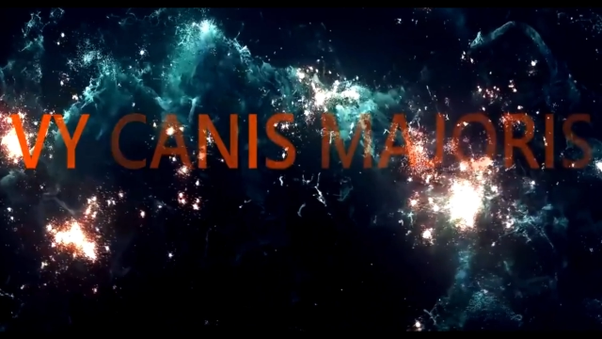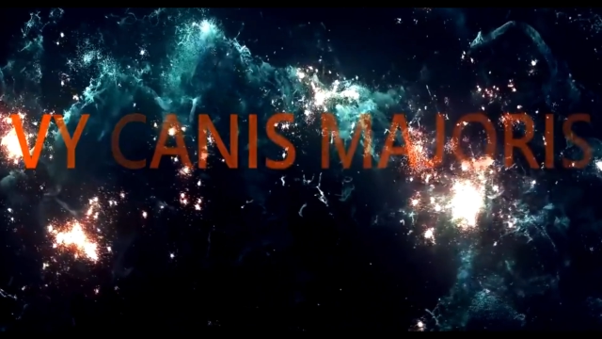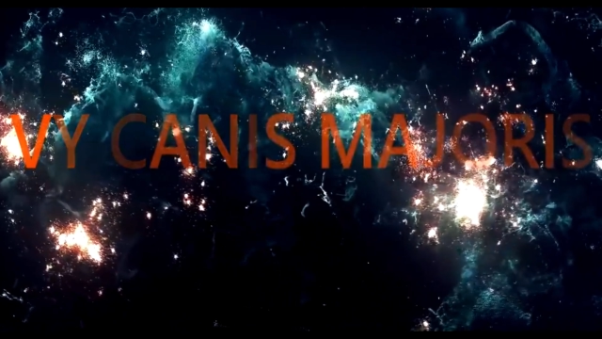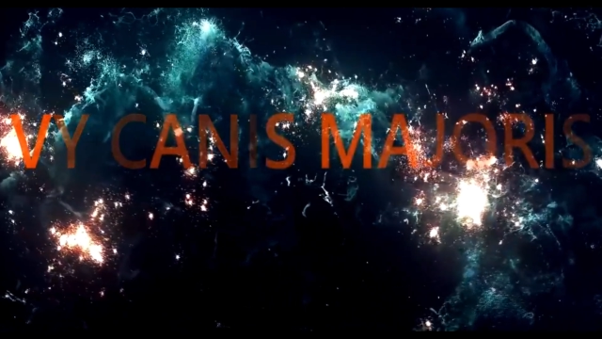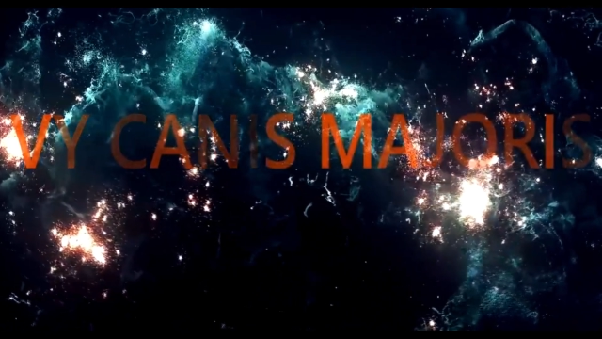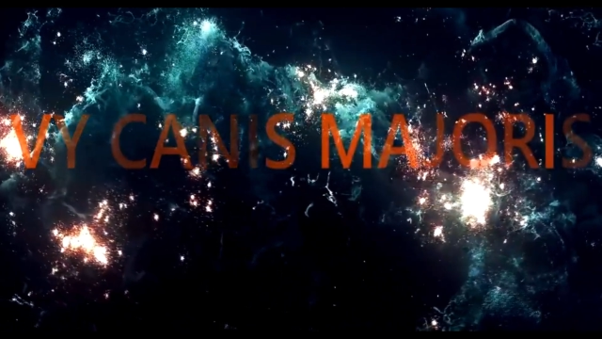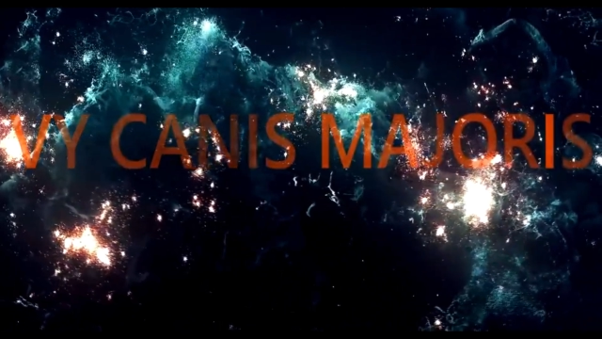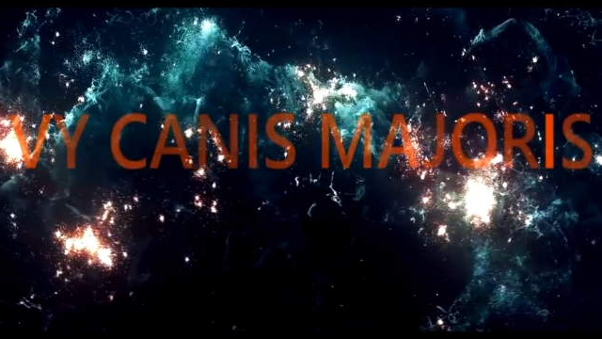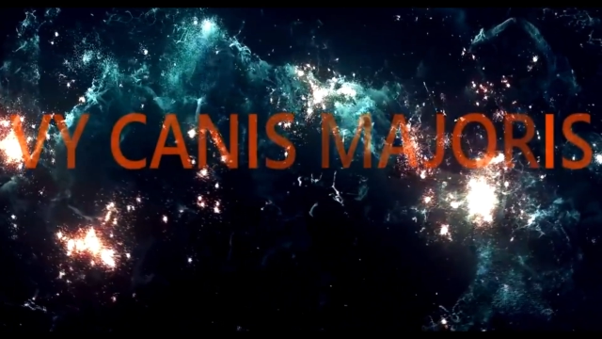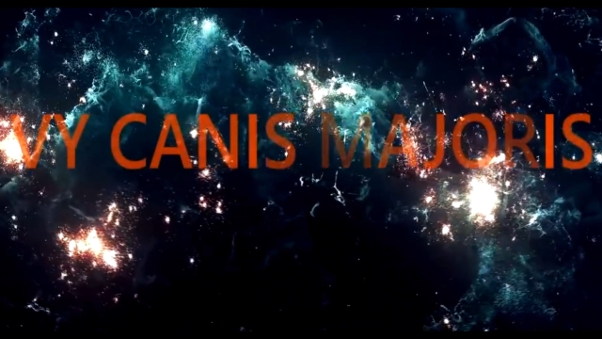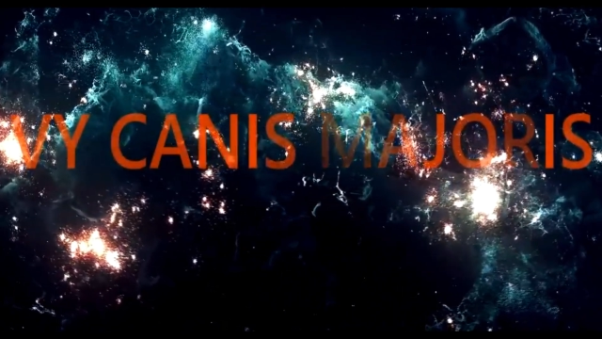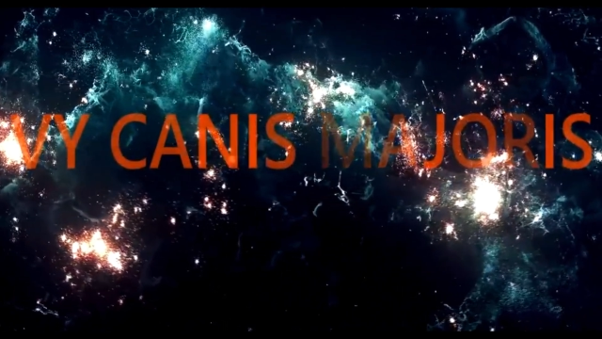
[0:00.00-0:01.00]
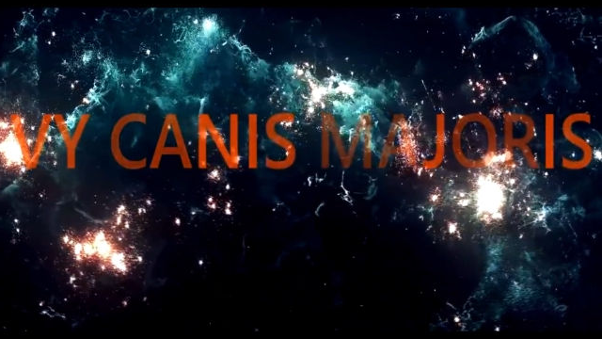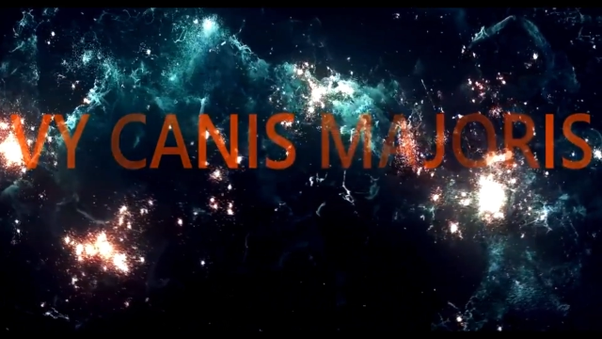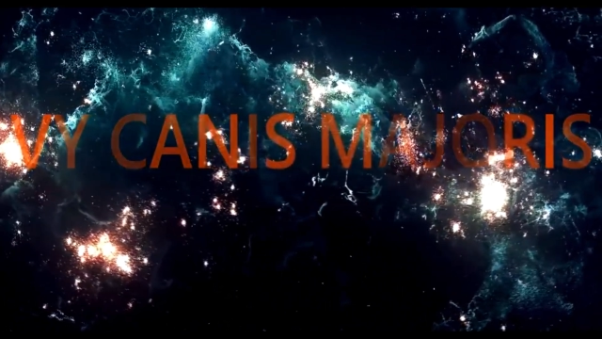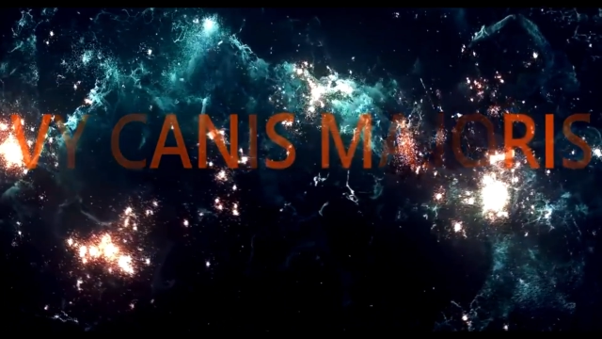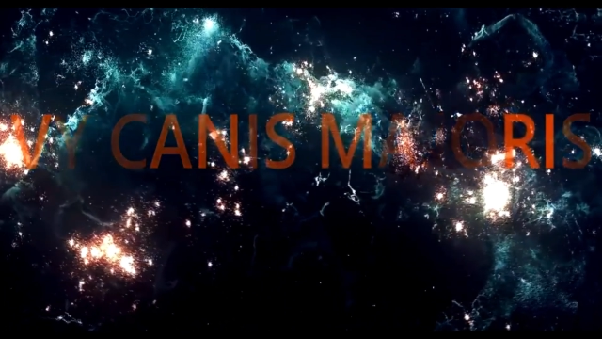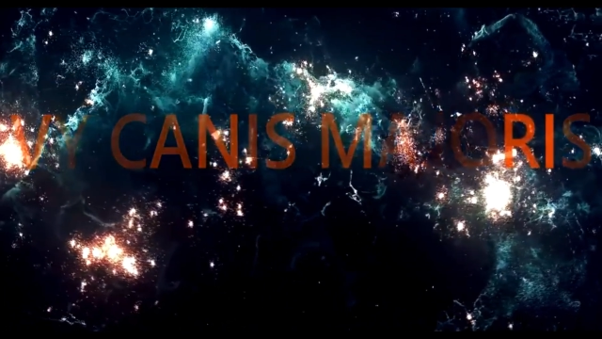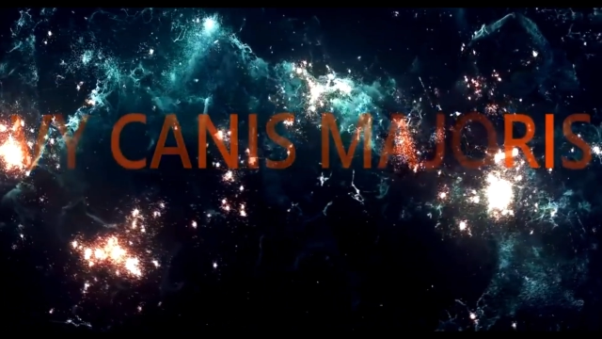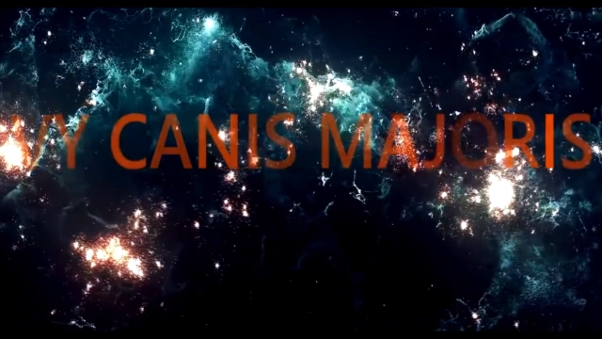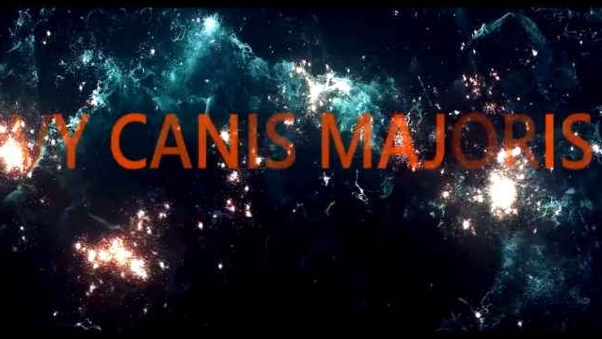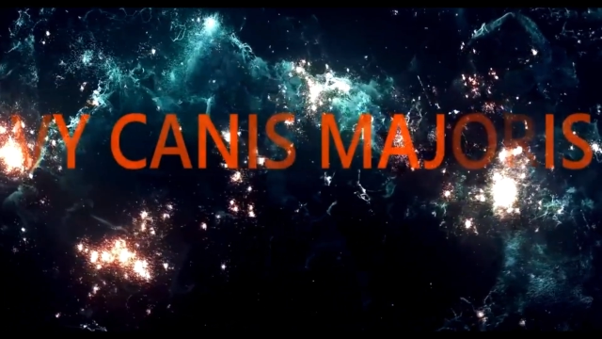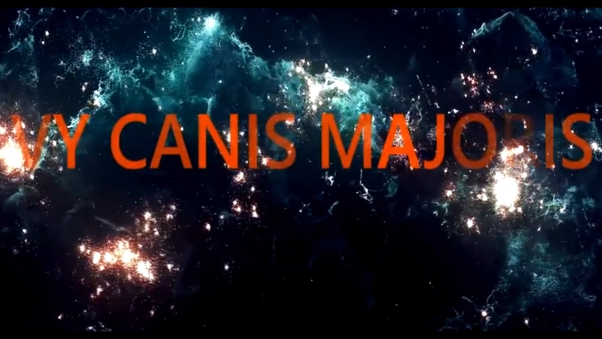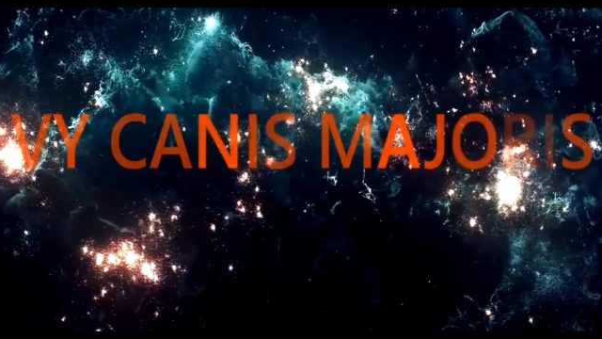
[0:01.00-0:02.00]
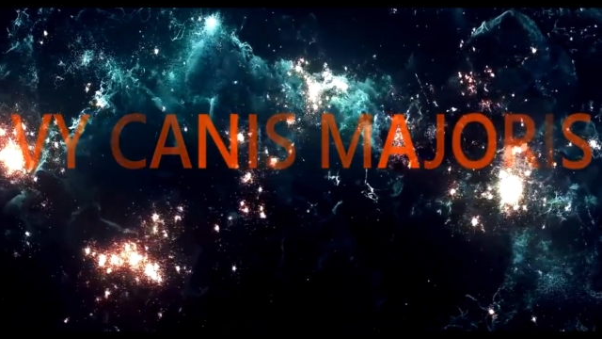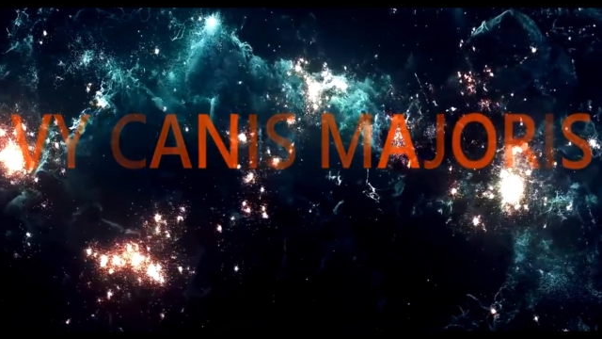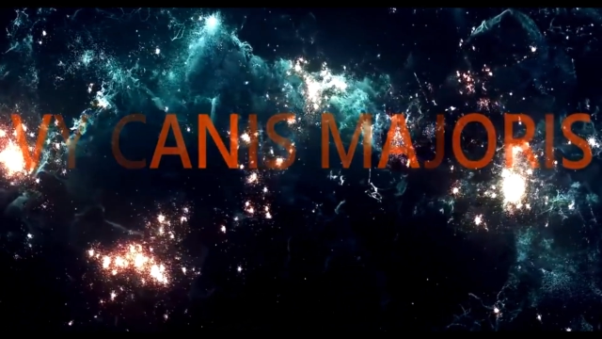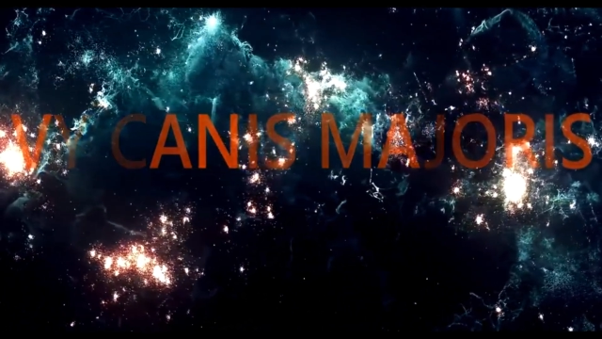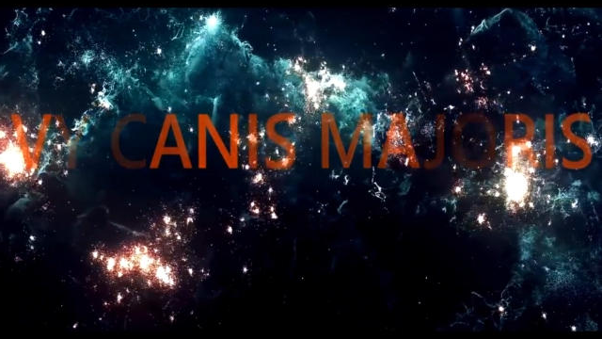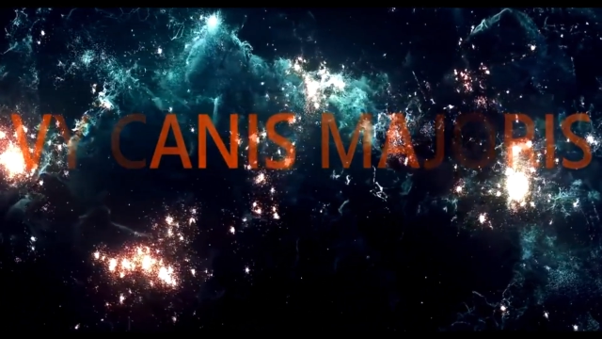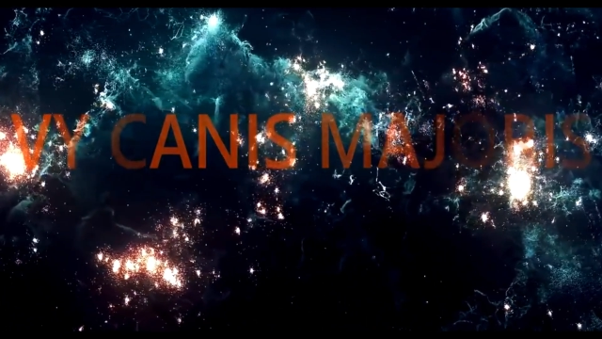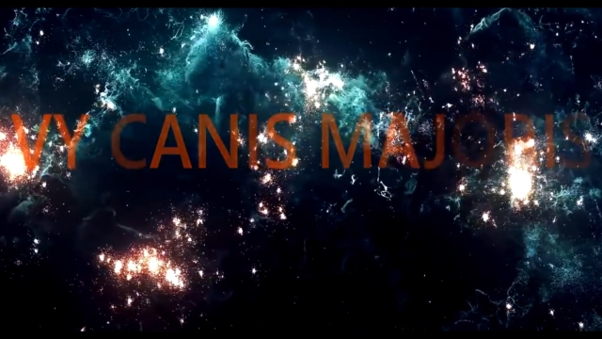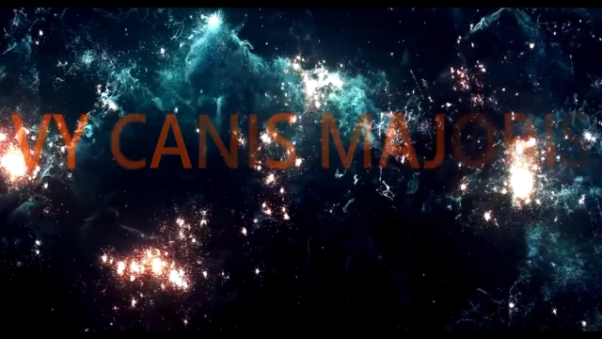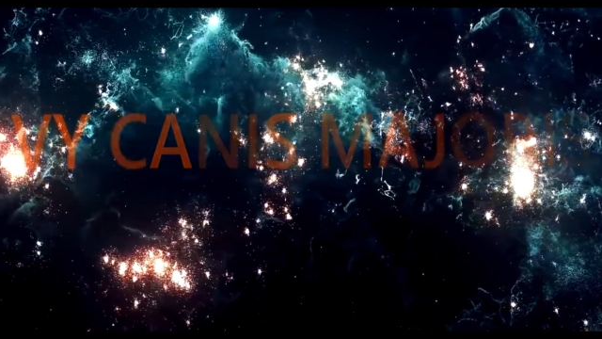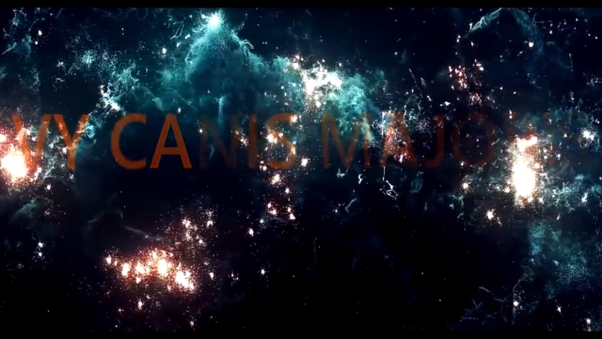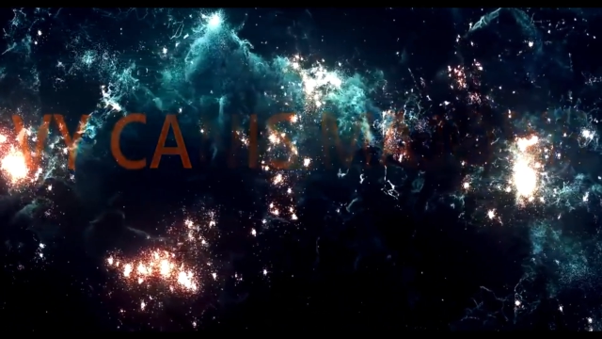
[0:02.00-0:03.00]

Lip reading: No face is visible, so there are no lips to read.